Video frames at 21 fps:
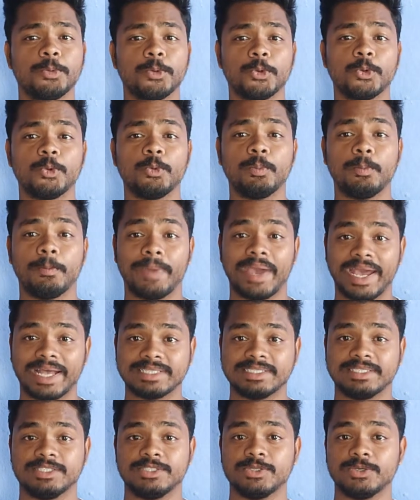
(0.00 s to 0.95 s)
Pro
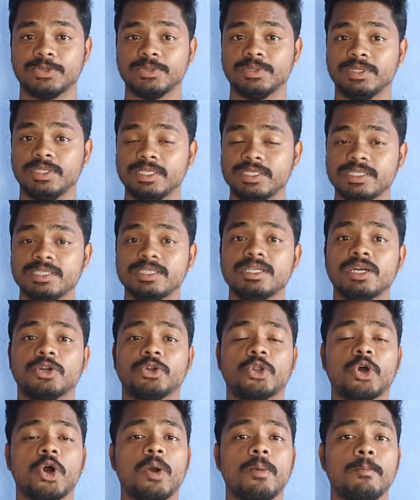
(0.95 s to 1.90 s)
Max. So this is the
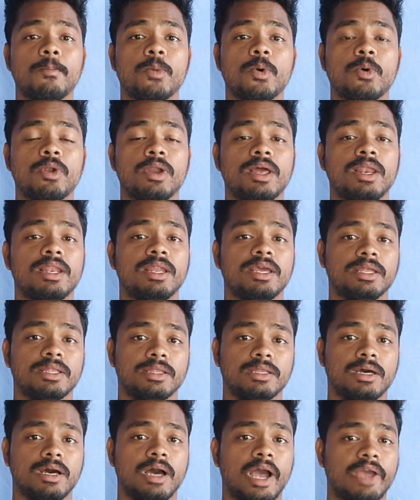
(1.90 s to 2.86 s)
top model
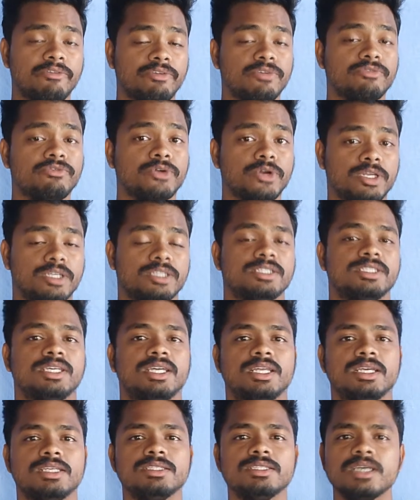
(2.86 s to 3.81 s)
in the iPhone 14
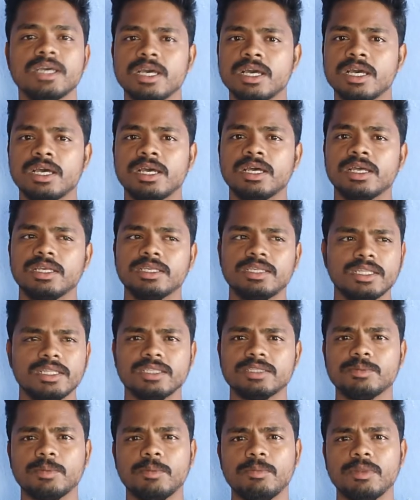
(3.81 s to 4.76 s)
series. Yeah,
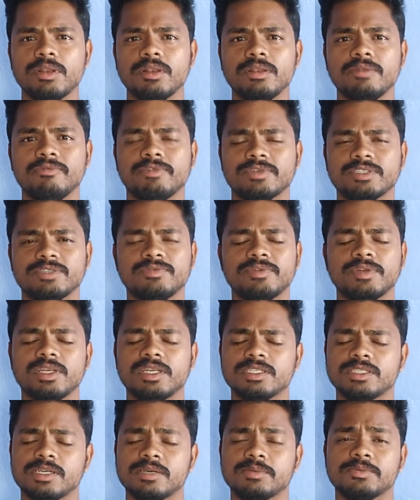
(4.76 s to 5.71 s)
this mobile, first of all,
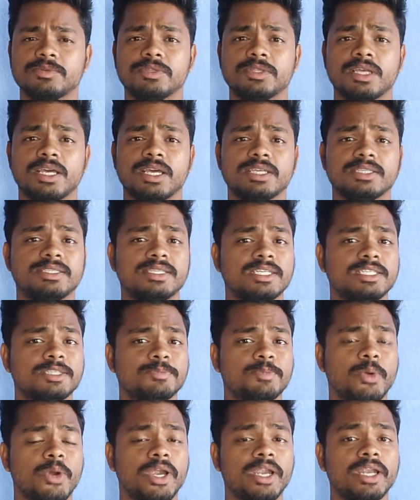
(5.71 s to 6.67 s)
it comes with a
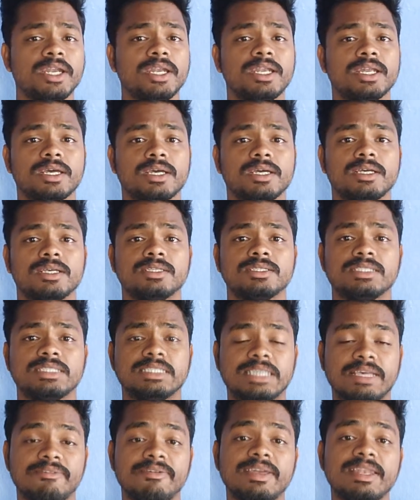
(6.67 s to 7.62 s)

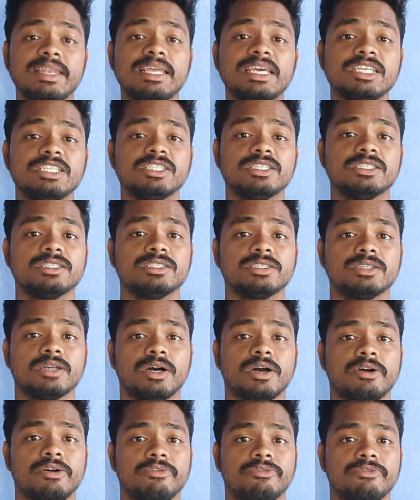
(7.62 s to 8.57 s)
6.7 inches
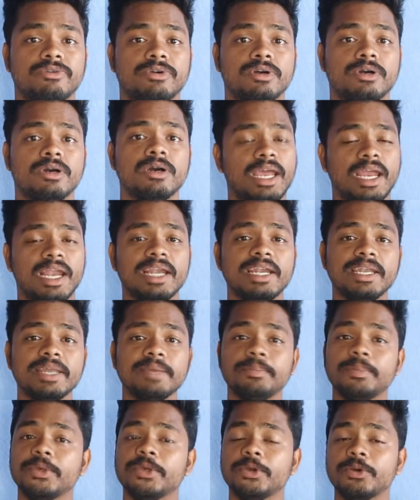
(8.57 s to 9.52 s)
of
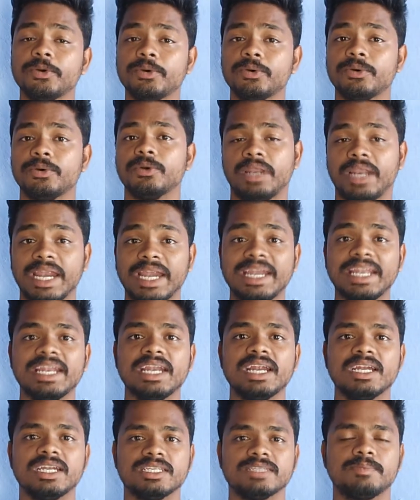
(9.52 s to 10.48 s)
LTPO
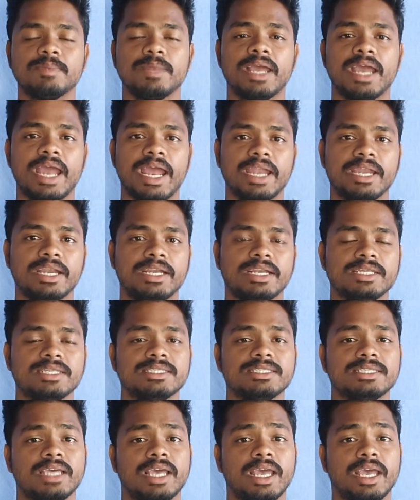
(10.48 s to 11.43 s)
Retina display, and it
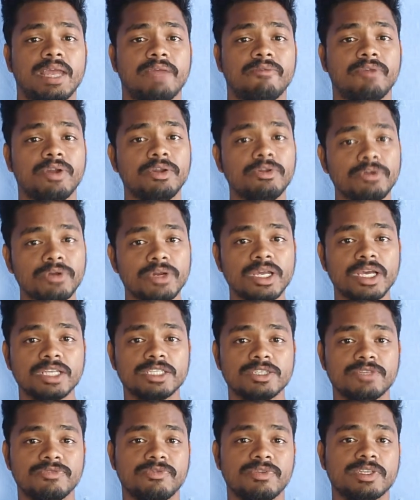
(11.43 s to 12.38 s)
is a
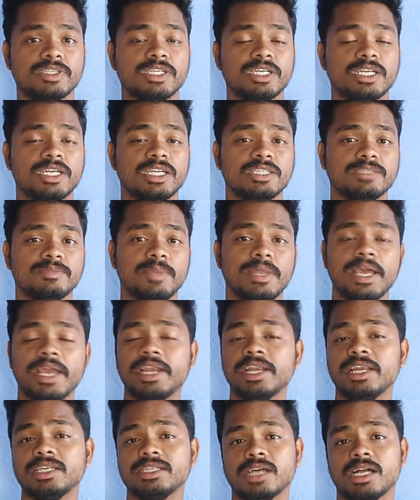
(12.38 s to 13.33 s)
120Hz refresh rate display,
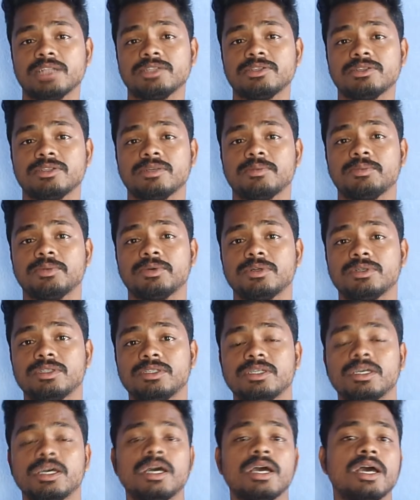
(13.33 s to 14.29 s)
and it is also
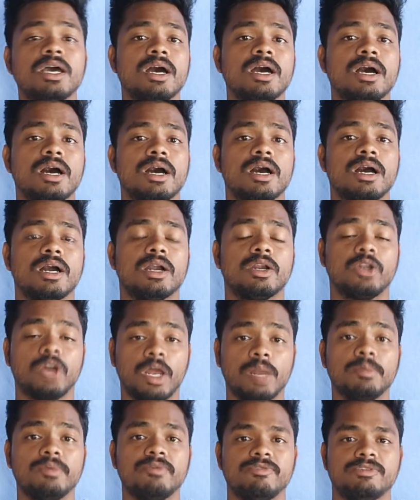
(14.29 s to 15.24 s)
supports
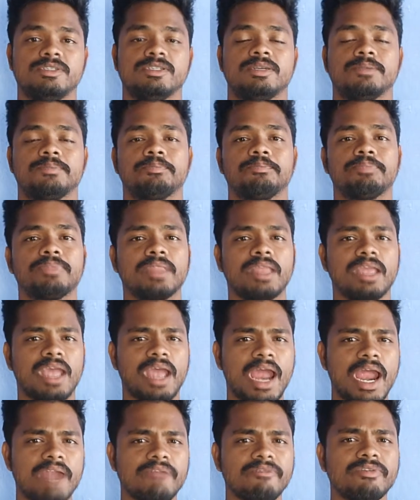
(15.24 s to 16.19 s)
Dolby Vision.
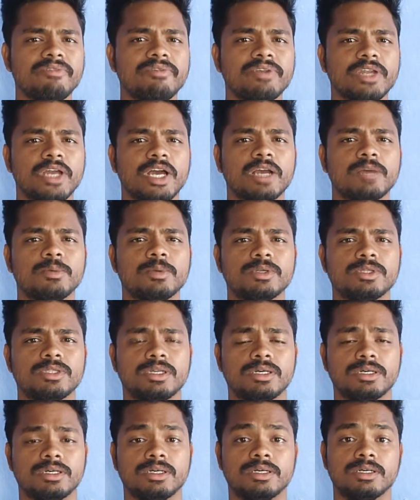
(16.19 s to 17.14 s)
And when we talk about
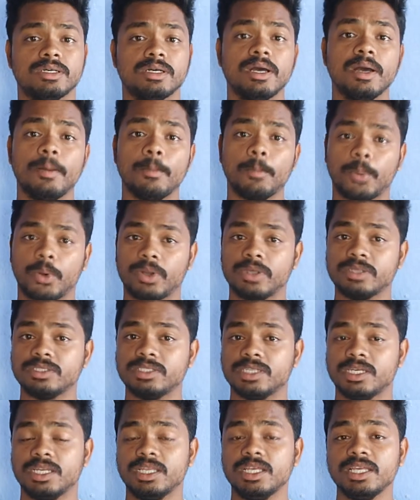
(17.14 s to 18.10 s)
the
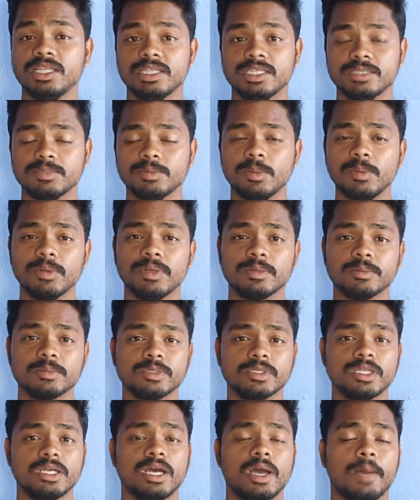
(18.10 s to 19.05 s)
processor, yeah, this mobile comes
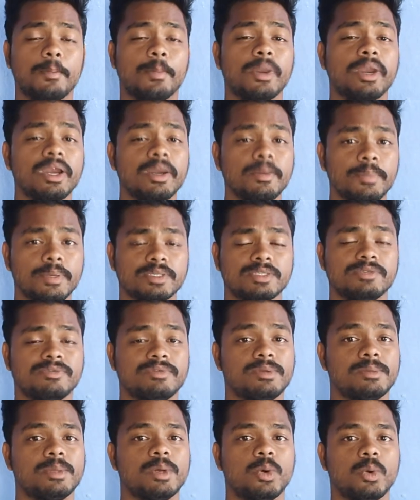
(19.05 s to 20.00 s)
with an upgraded processor
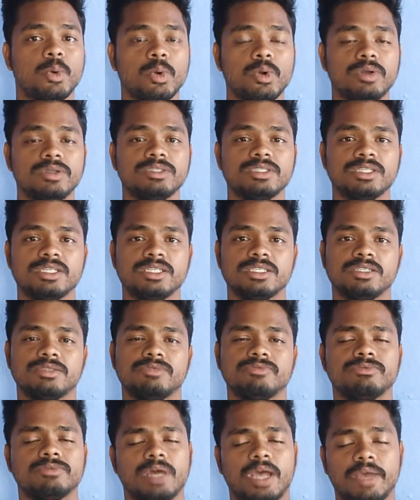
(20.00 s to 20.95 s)
from the old
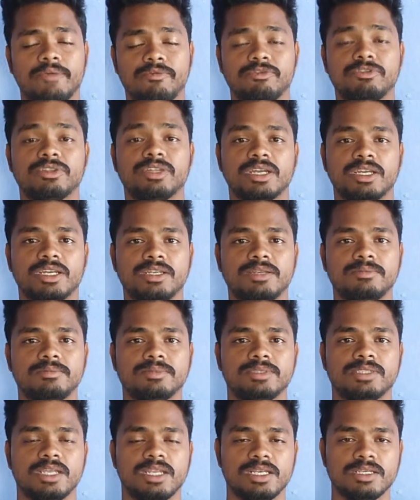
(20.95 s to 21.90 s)
generation iPhone
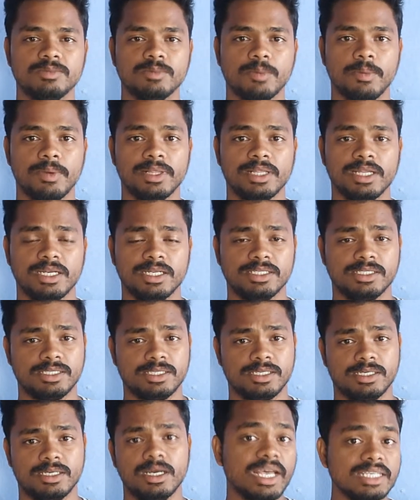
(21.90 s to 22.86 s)
13 series mobile, that is
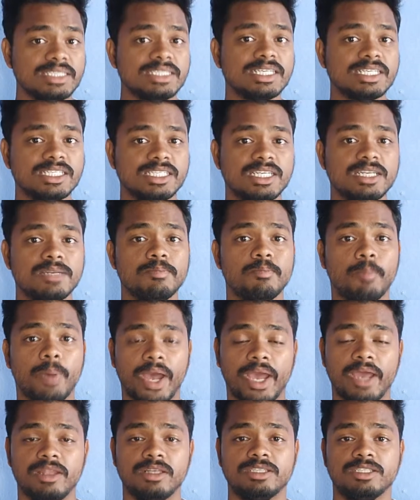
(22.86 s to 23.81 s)
A16
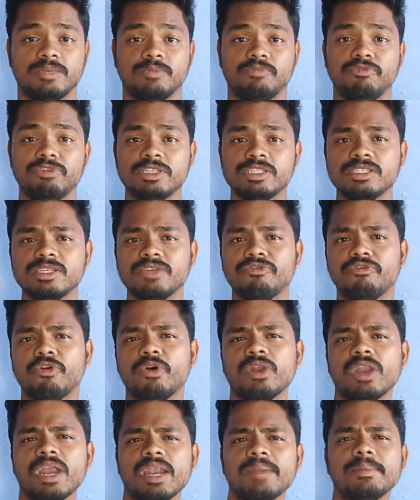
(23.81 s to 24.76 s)
Bionic chip, which is a
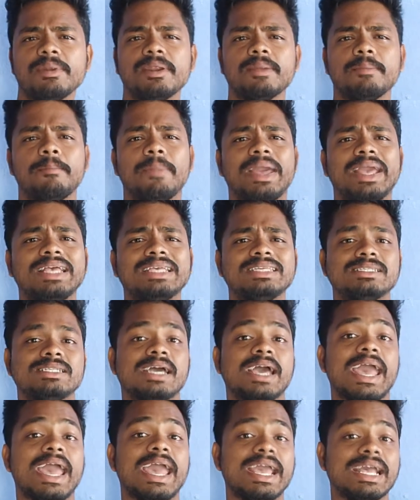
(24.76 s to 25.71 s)
4nm based
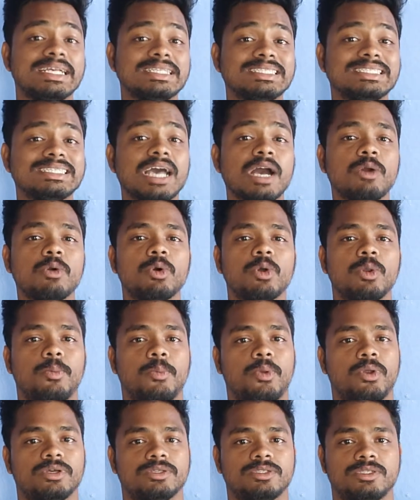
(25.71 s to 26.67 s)
hexa-core
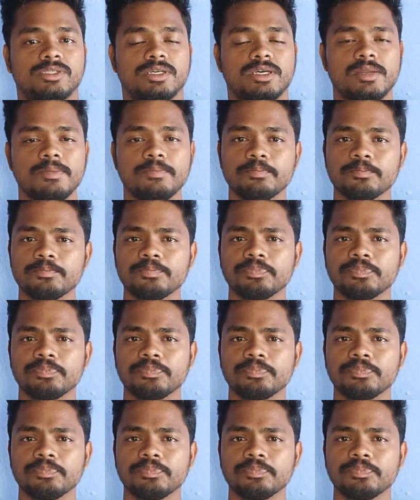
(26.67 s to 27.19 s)
processor.